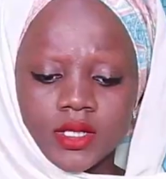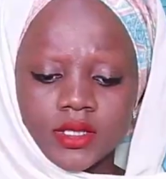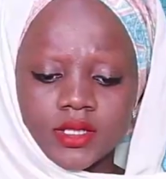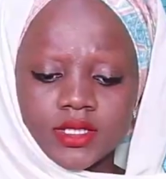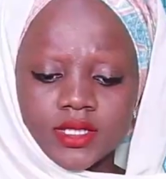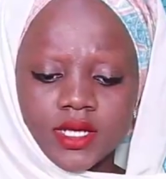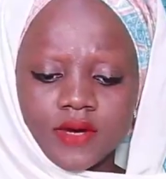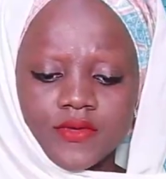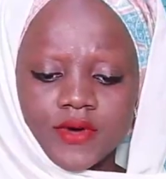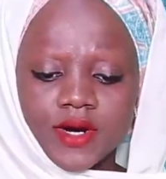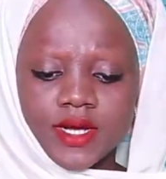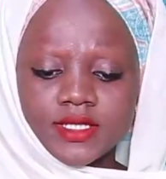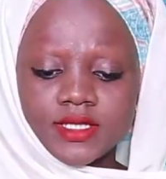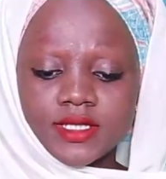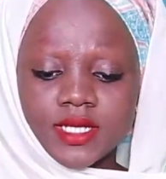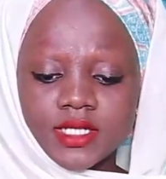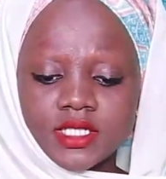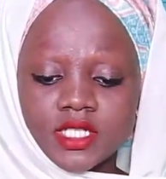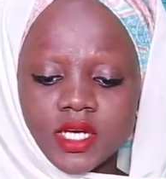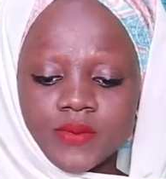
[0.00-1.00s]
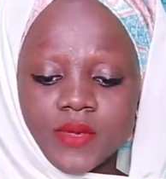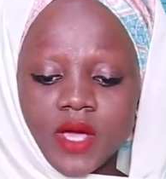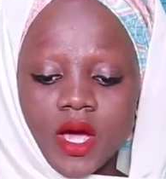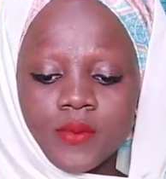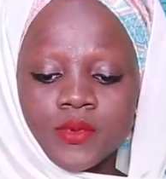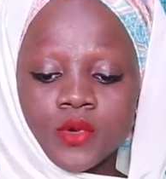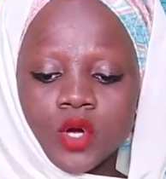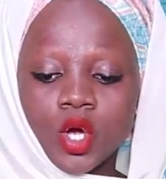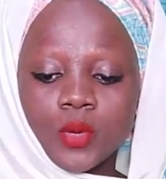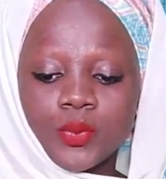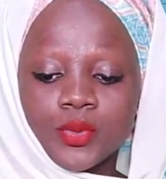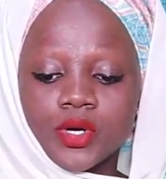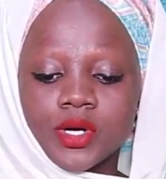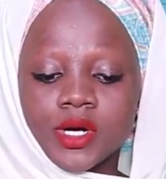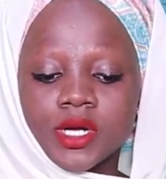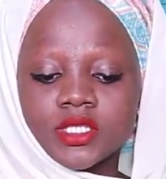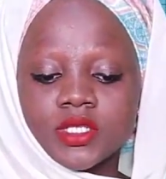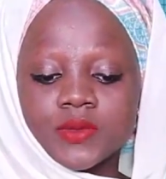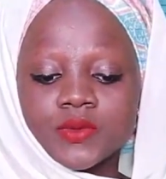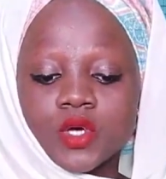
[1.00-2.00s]
The Zamfara State Chapter of the All
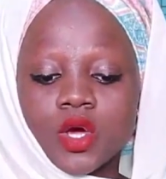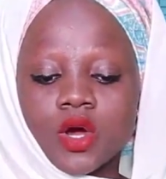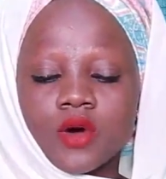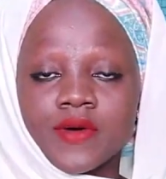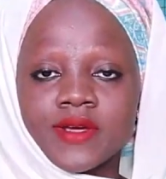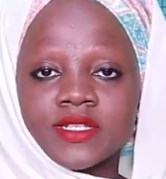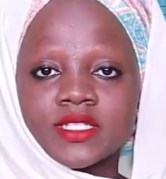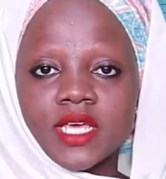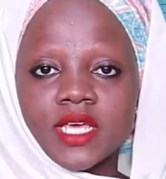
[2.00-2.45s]
Progressives Congress,